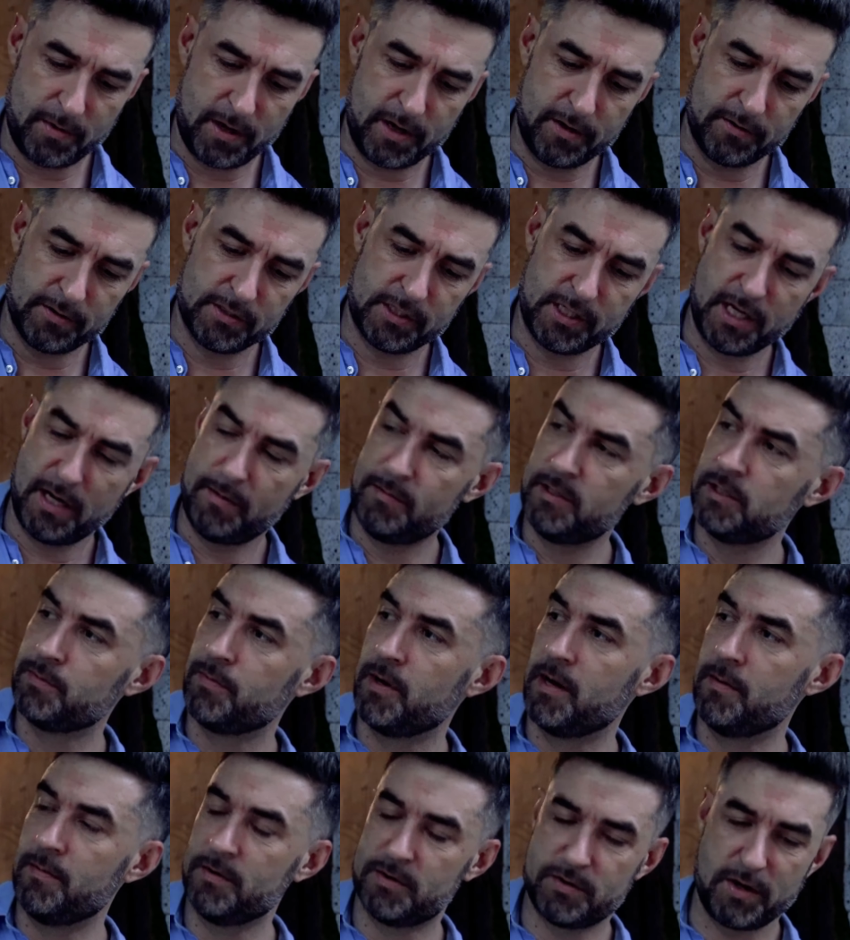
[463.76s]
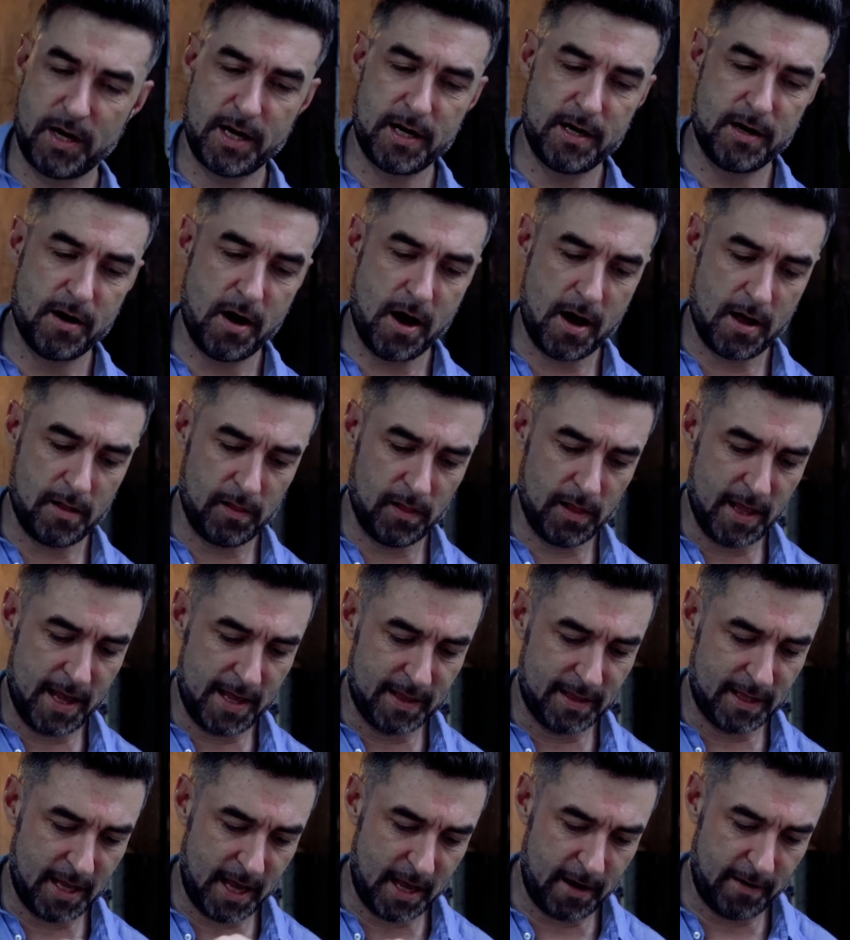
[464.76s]
my own sandwich, but I'm gonna try and not
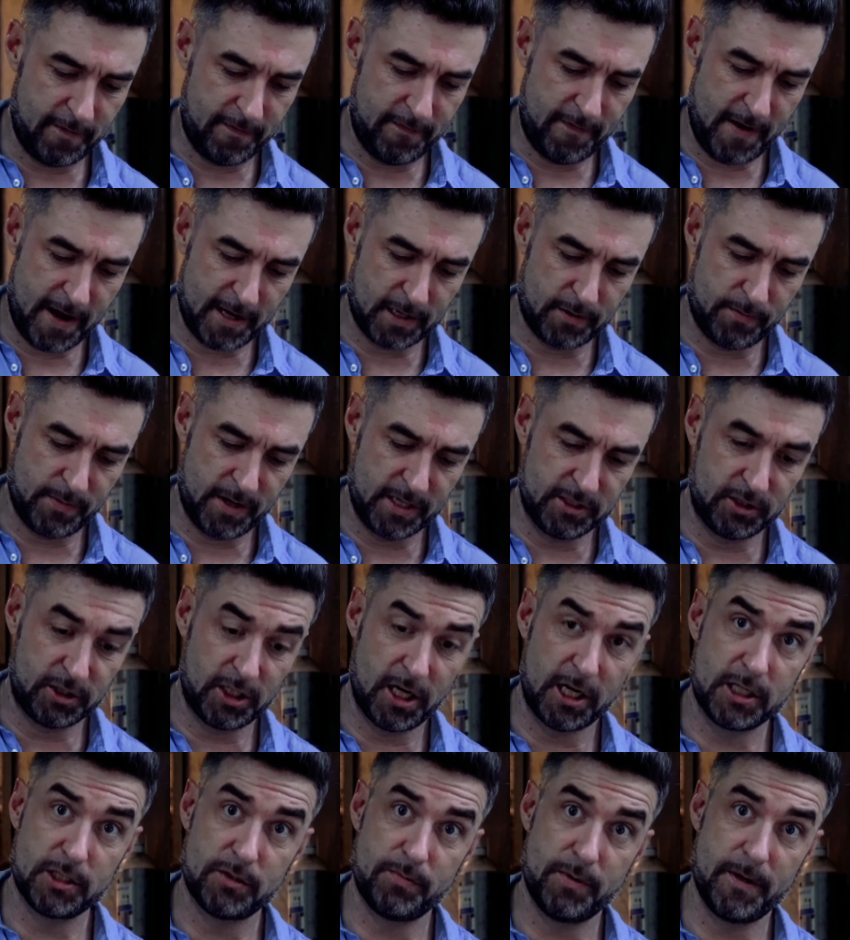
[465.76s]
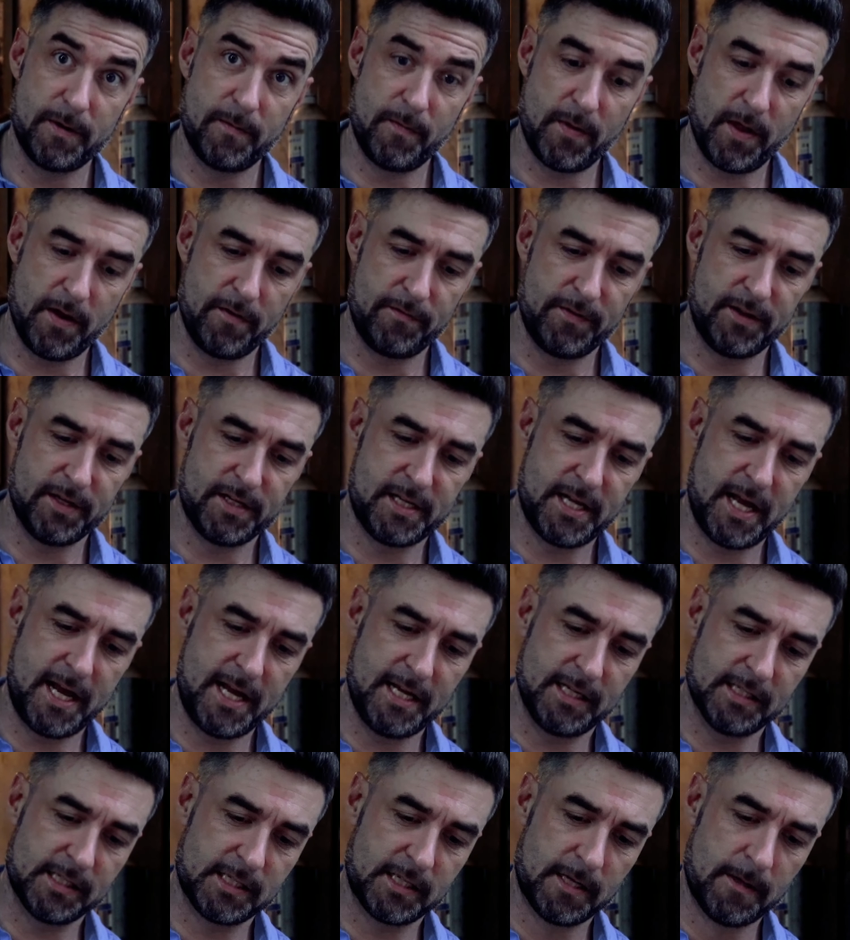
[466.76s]
let that affect my judgment of the
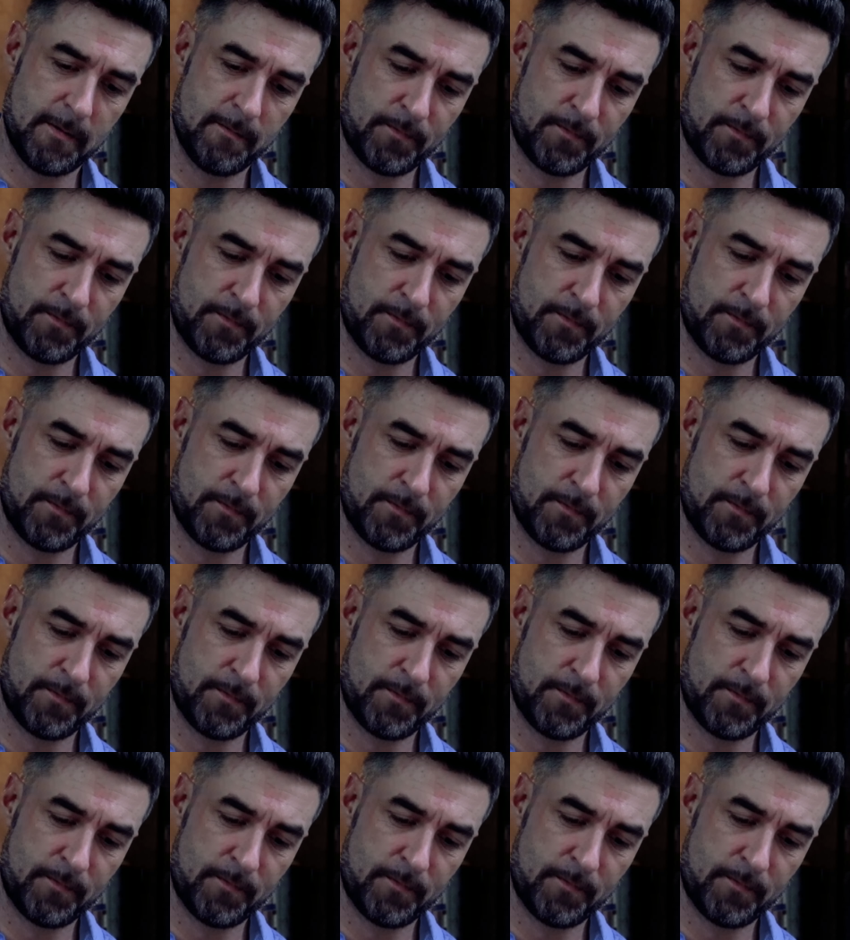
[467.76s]
taste